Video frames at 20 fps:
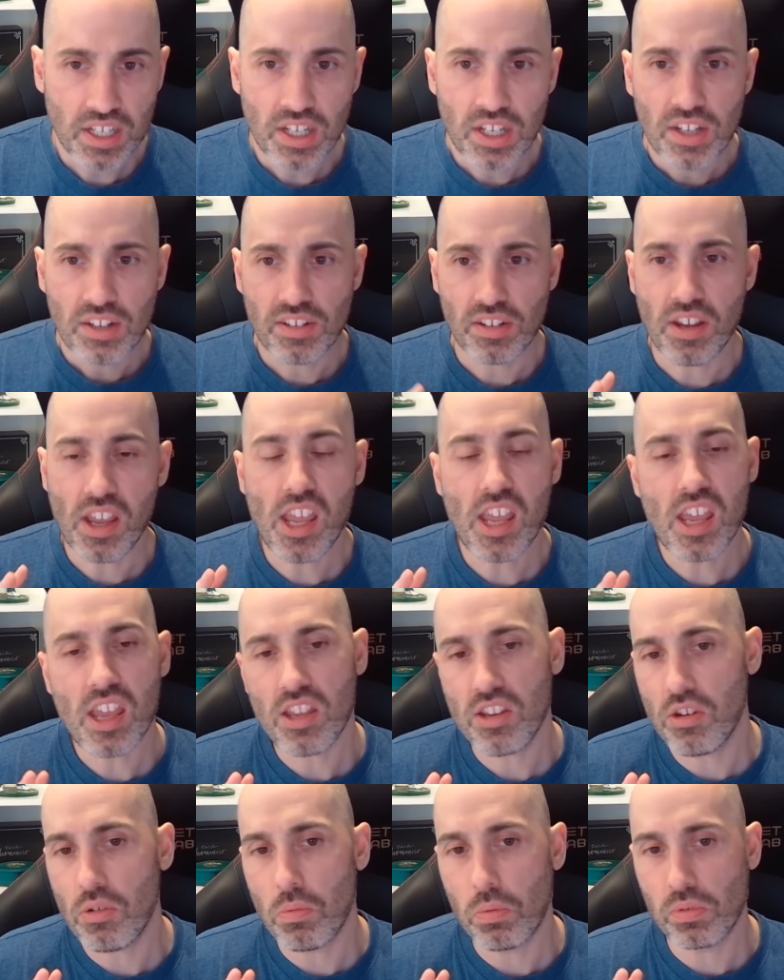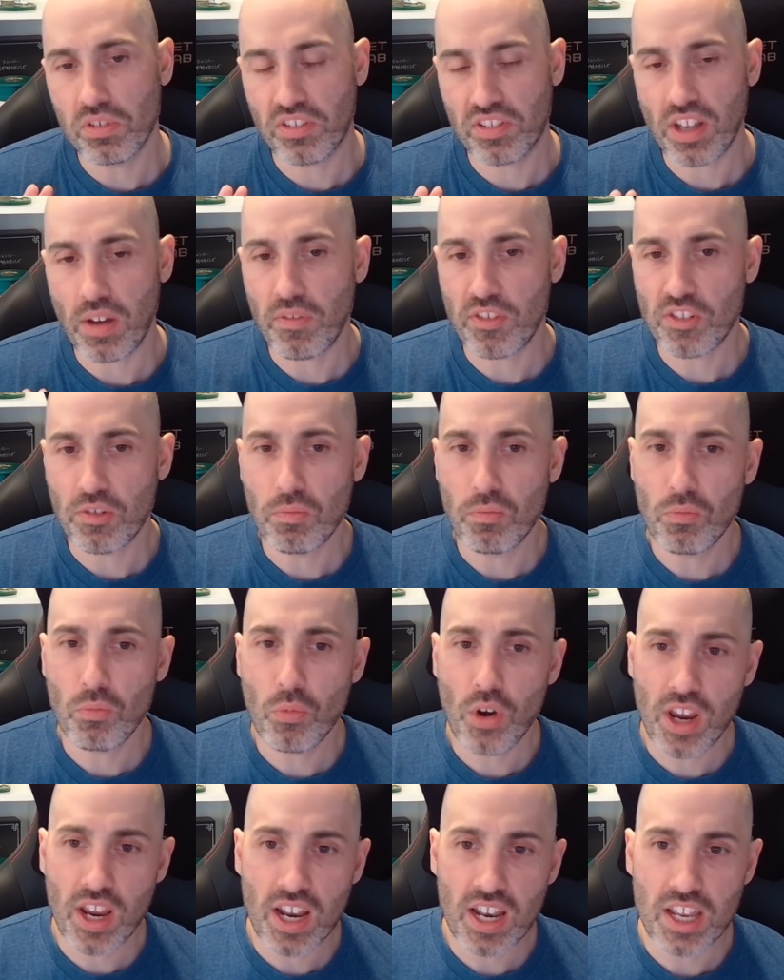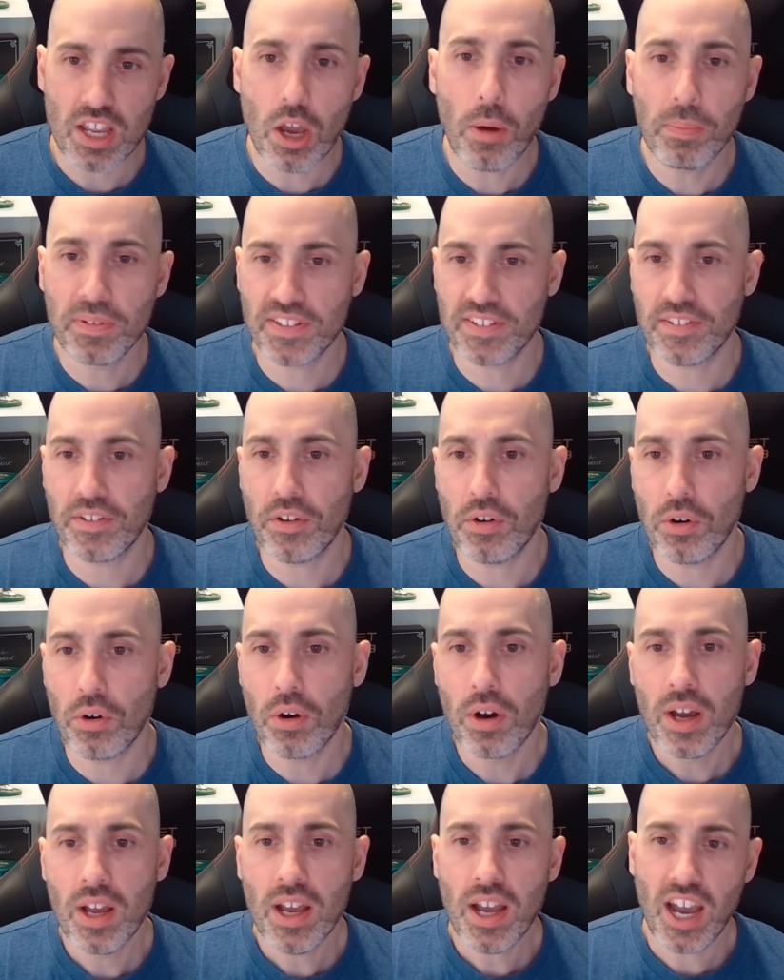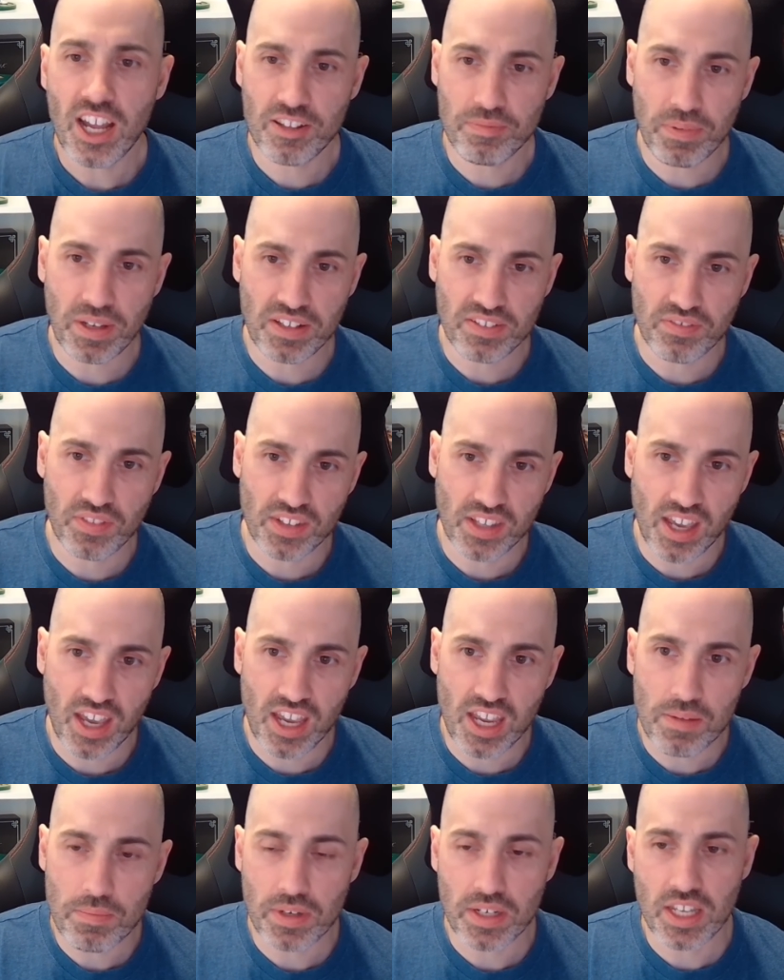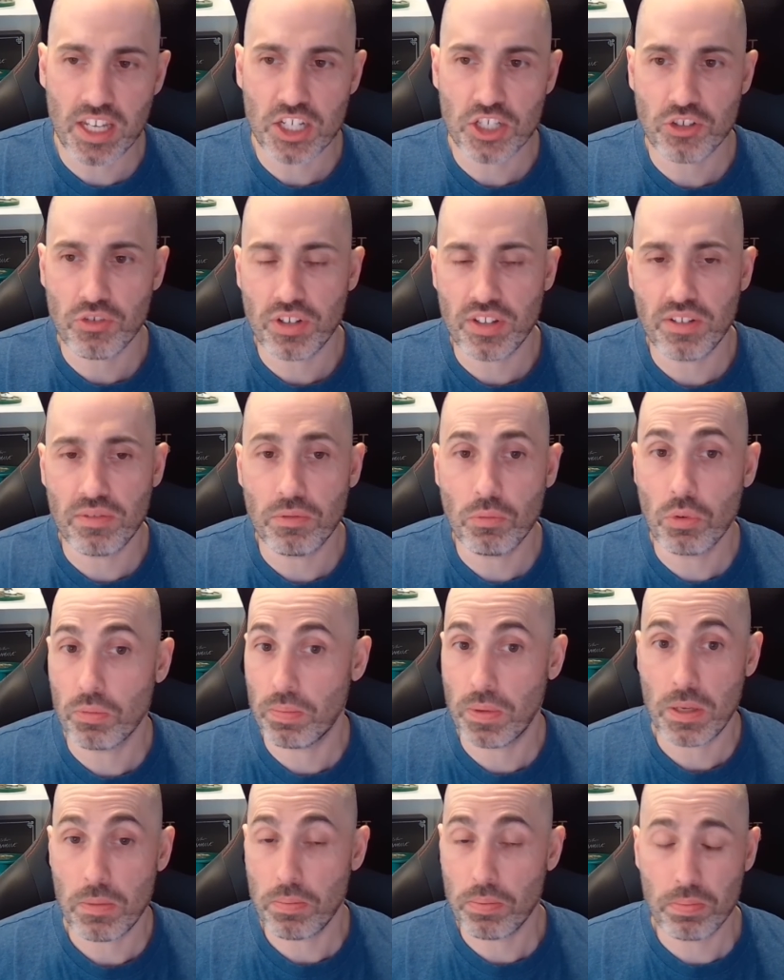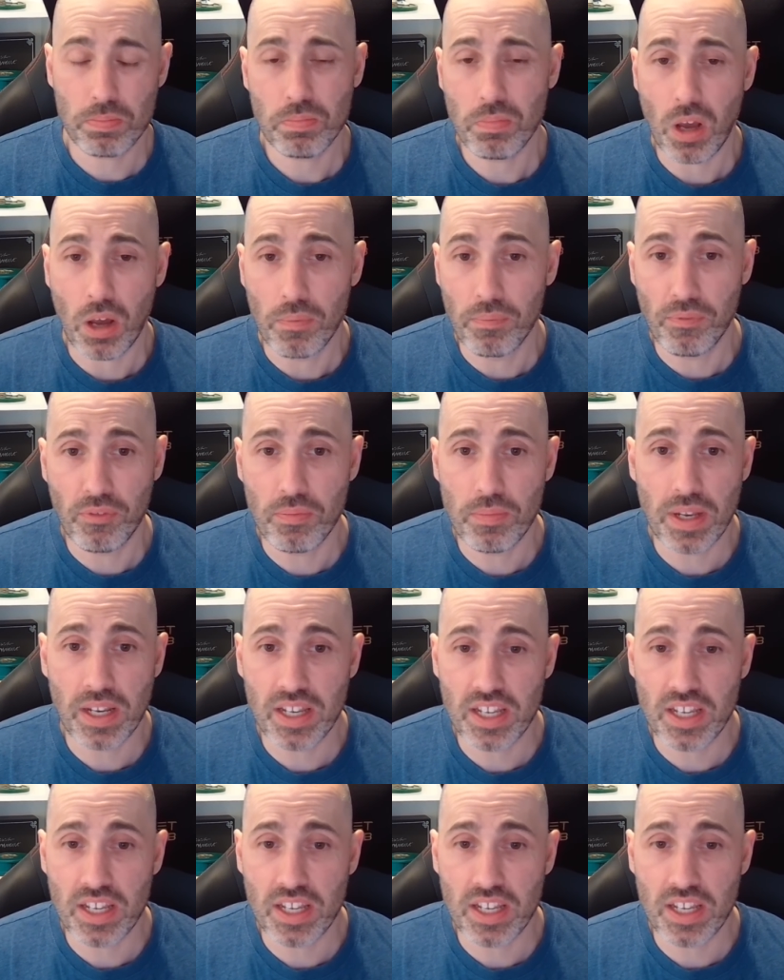So here you will discover some really obscure aspects of the game and history that would be unfamiliar